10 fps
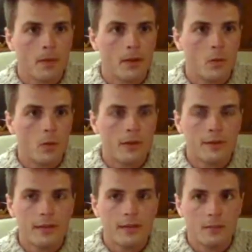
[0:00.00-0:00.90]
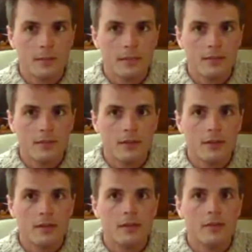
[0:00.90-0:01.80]
or any wanting it to be
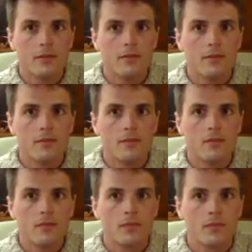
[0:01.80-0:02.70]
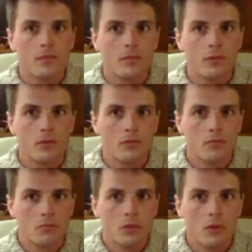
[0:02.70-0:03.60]
different.
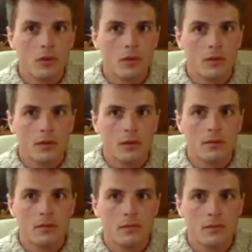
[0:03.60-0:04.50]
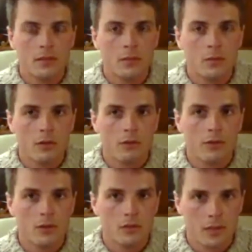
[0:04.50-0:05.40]
Just look and see what it
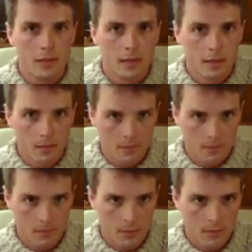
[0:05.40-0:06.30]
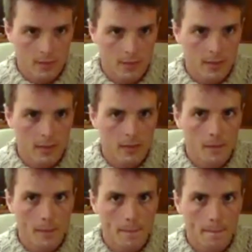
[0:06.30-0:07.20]
feels like to be sitting there.